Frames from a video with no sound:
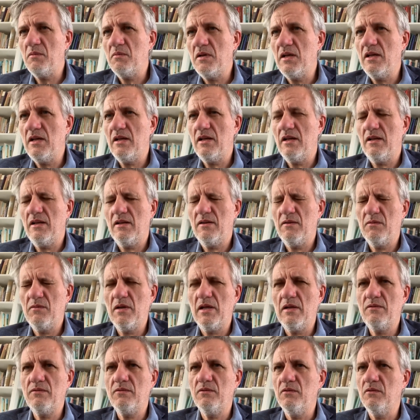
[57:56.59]
really
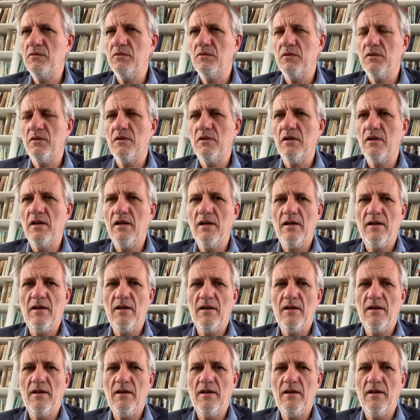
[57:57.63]
grateful for